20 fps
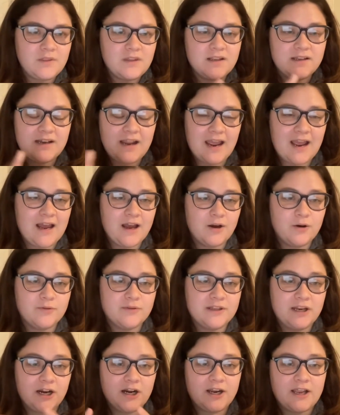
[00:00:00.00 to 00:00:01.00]
and how
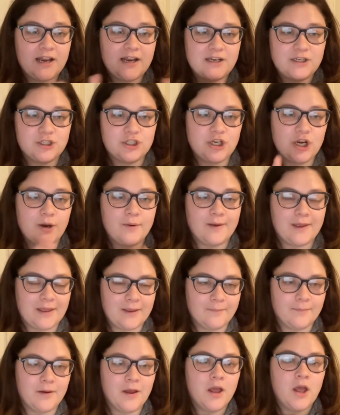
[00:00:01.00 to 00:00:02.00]
they're getting to know
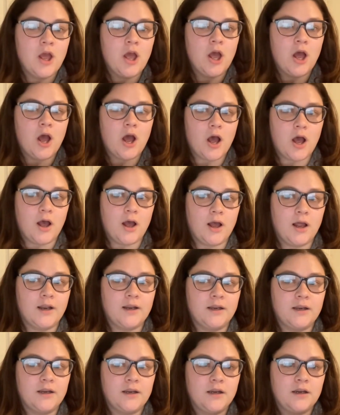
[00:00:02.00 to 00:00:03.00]
him
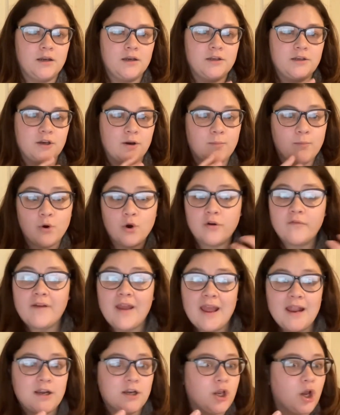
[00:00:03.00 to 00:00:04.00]
on, you know, more of a
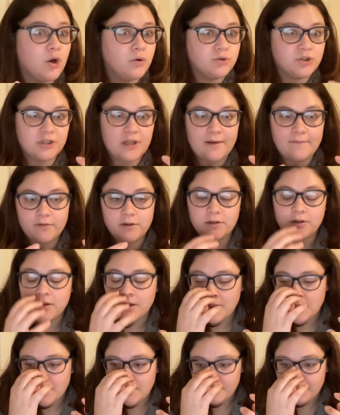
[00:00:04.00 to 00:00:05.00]
head coach level
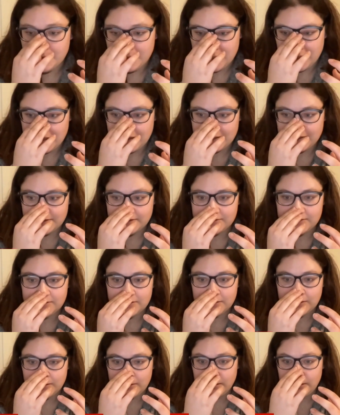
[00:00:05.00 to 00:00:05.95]
because